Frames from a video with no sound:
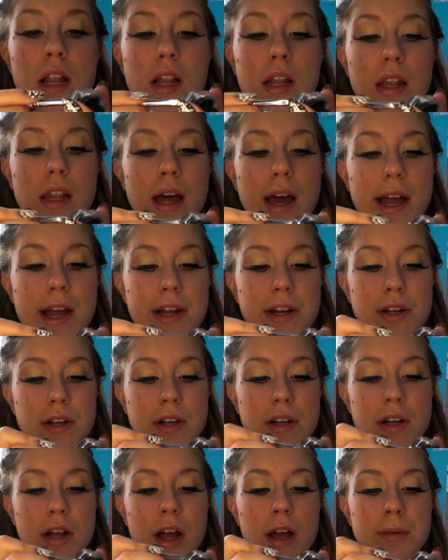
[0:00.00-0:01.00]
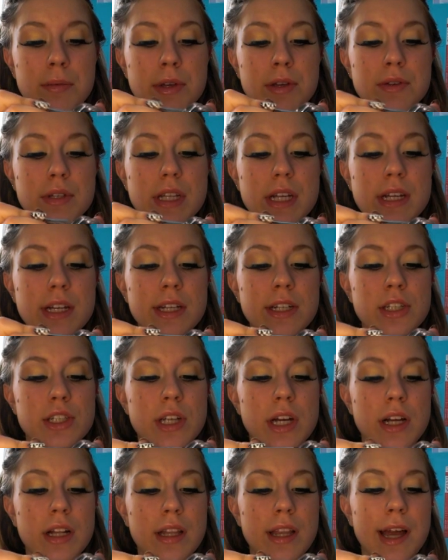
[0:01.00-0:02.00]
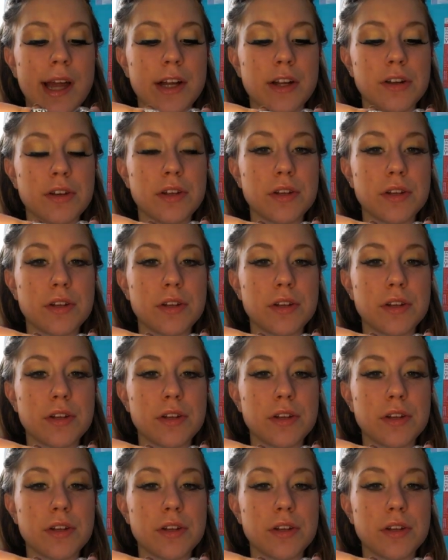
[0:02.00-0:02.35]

liner. I'm using a gel liner.